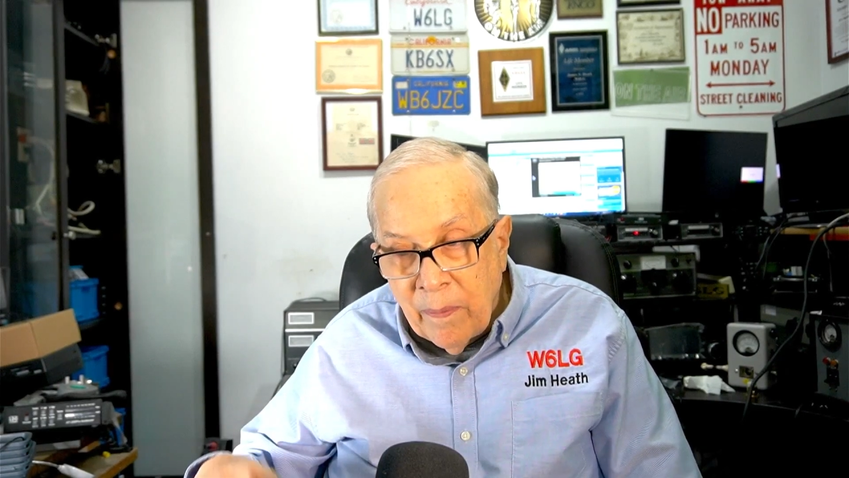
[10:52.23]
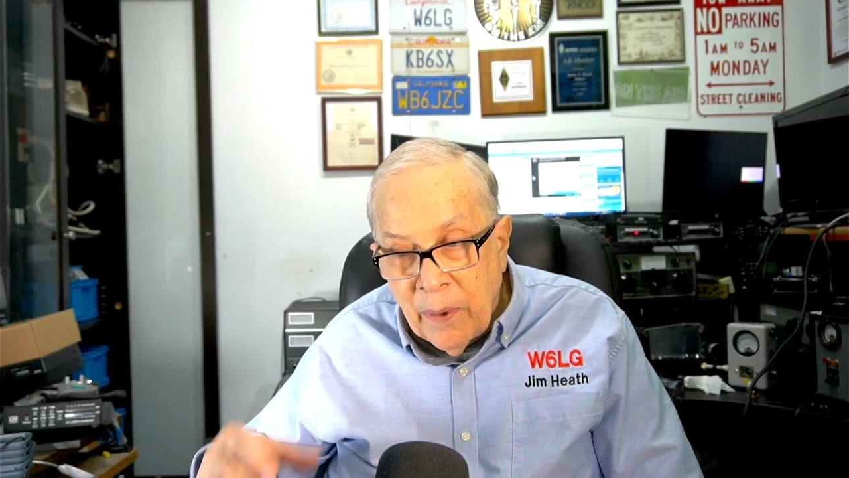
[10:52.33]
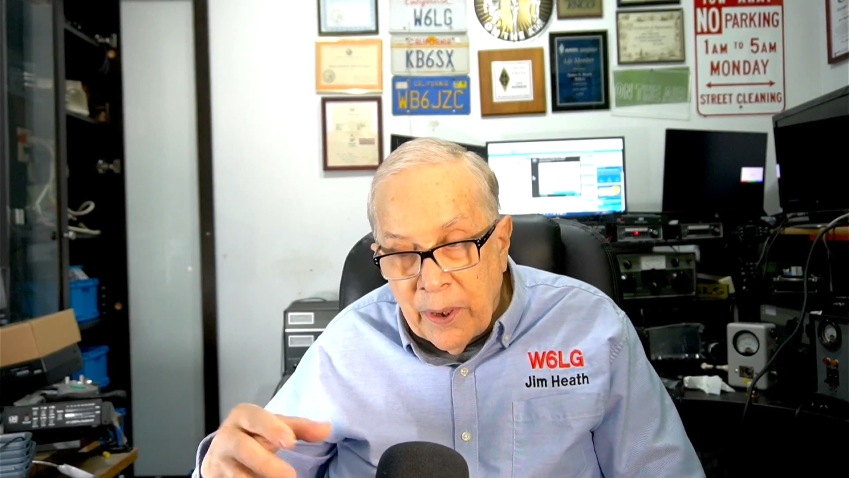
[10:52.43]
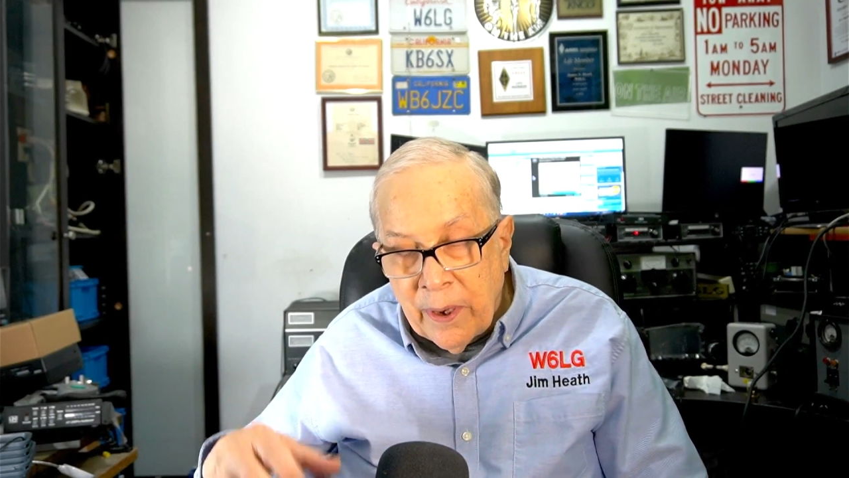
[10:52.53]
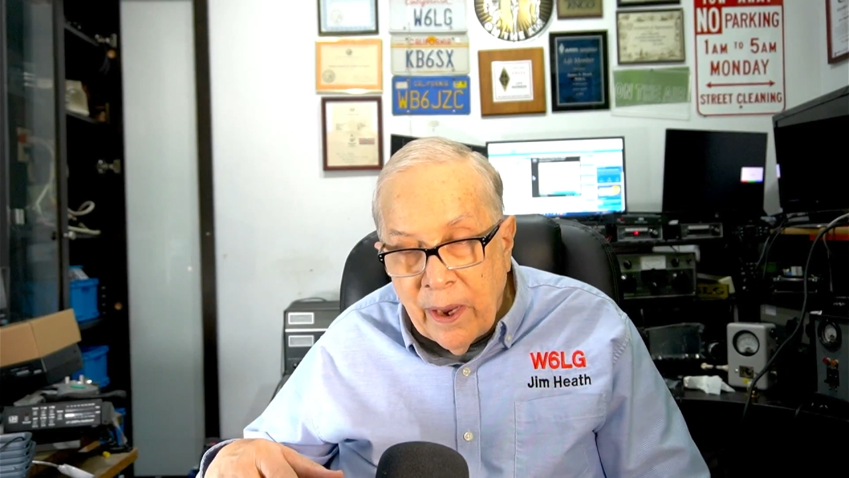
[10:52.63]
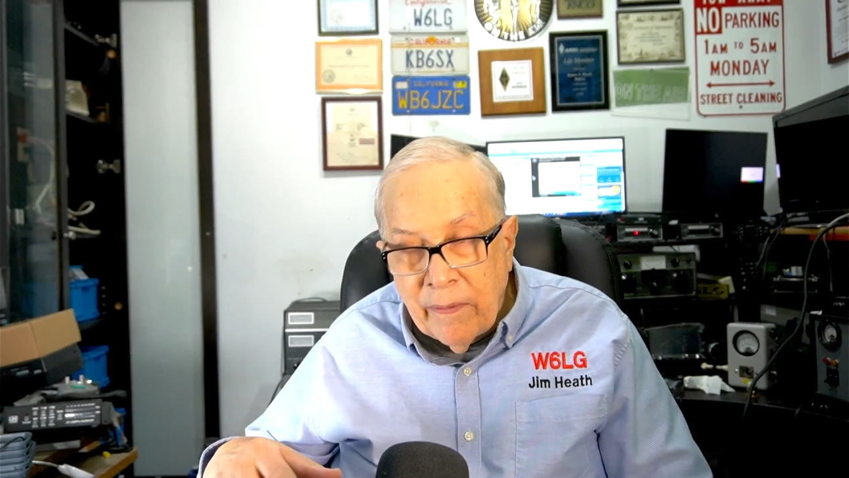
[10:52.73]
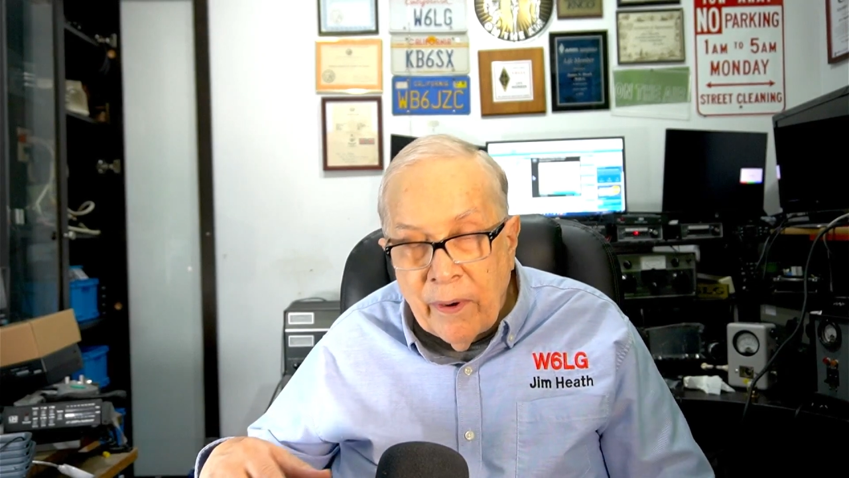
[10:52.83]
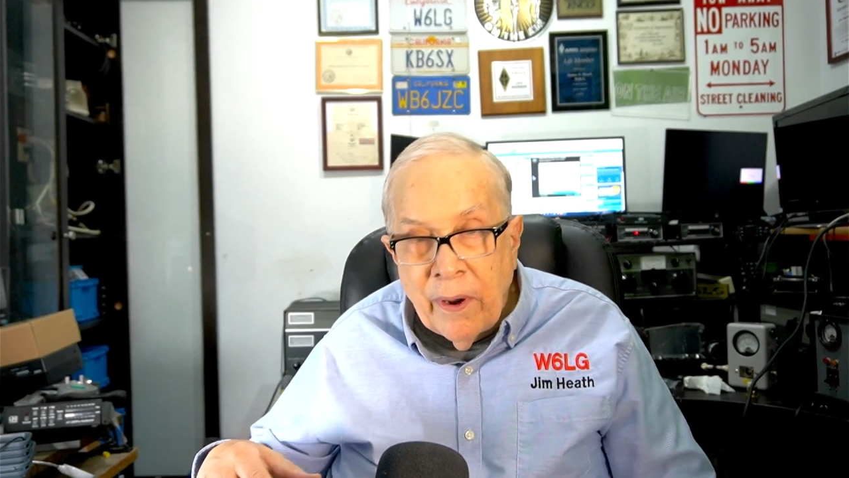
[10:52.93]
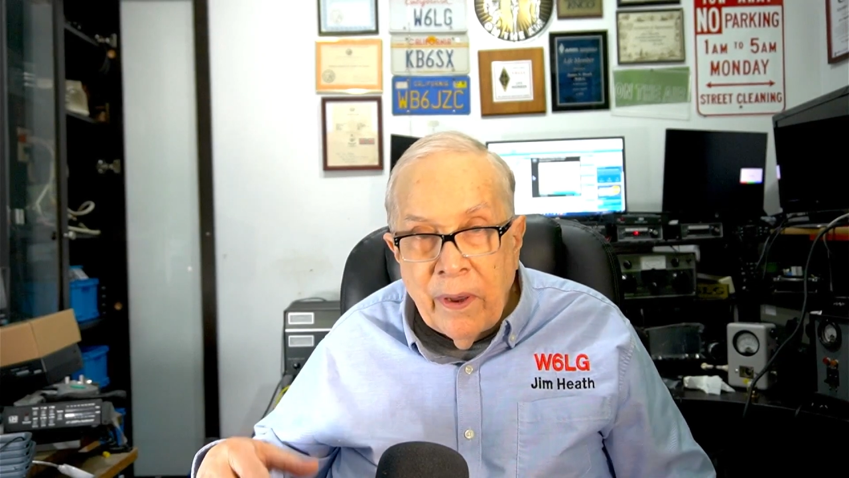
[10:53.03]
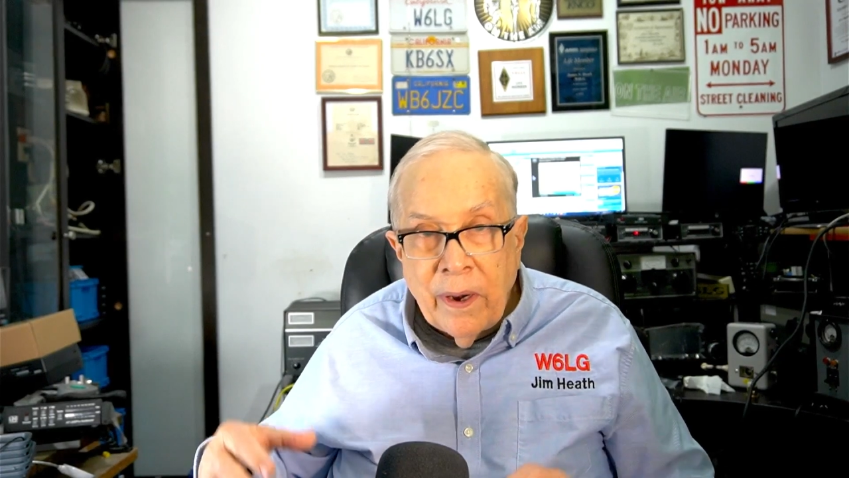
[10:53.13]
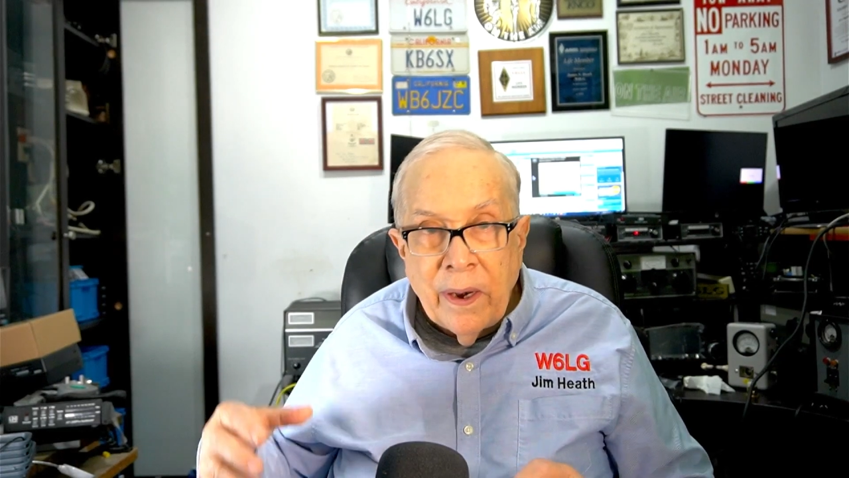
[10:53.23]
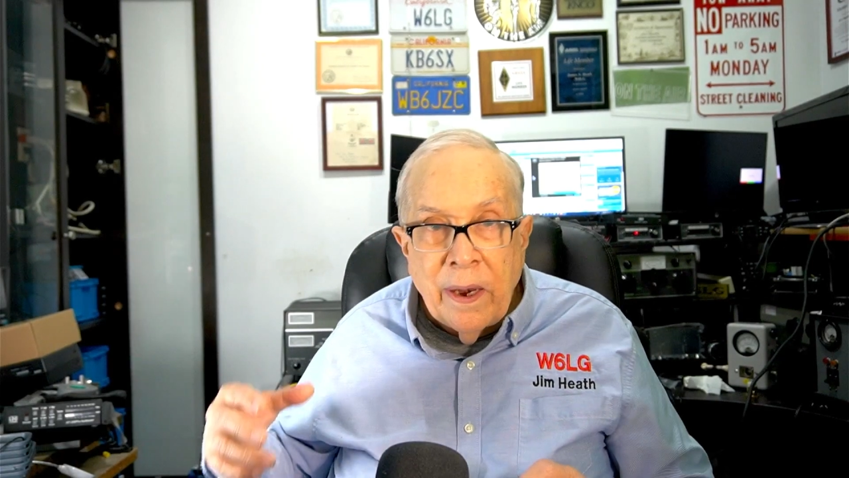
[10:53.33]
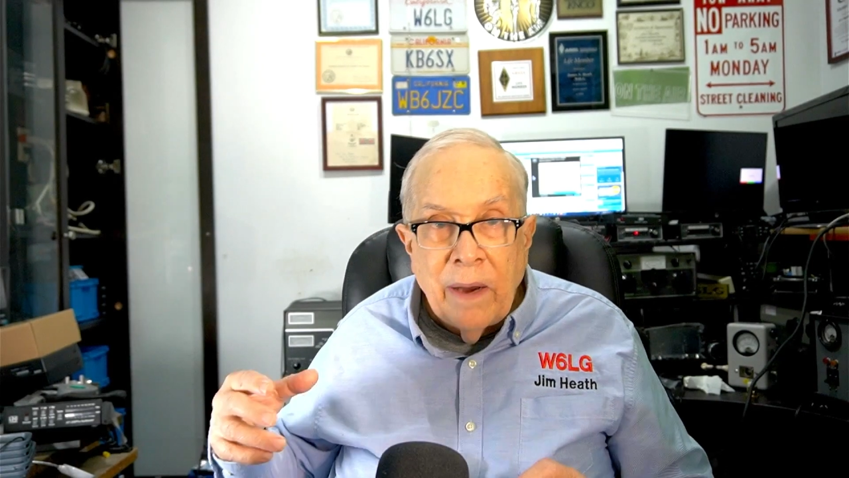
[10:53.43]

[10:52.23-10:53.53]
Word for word: put the cover on, and